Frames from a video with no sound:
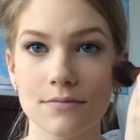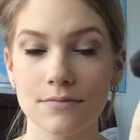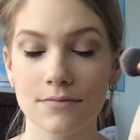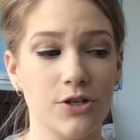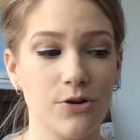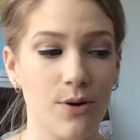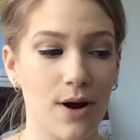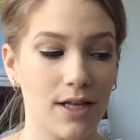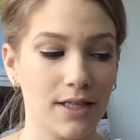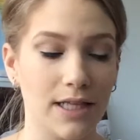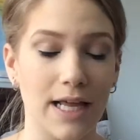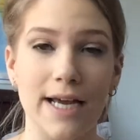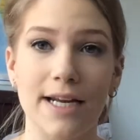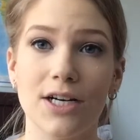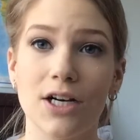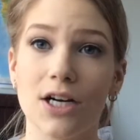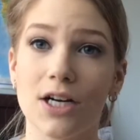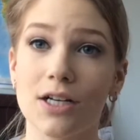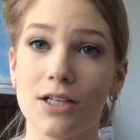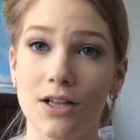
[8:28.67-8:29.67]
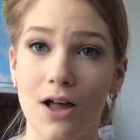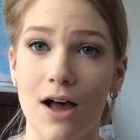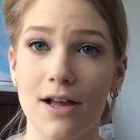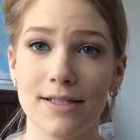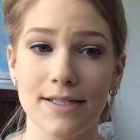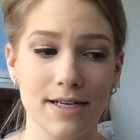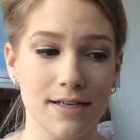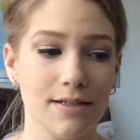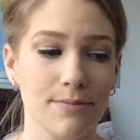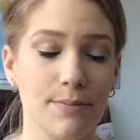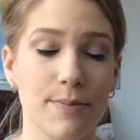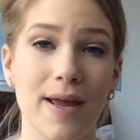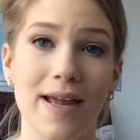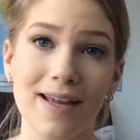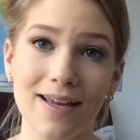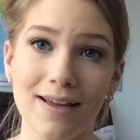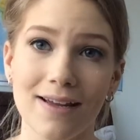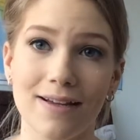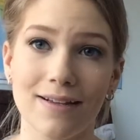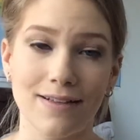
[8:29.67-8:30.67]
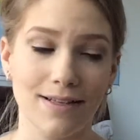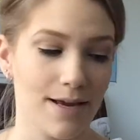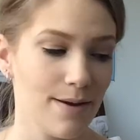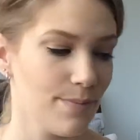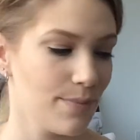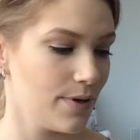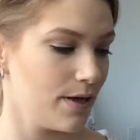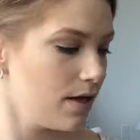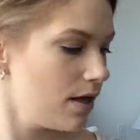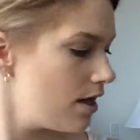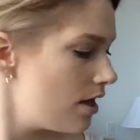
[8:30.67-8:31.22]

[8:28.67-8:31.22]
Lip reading: Do a lighter glossy pink lip.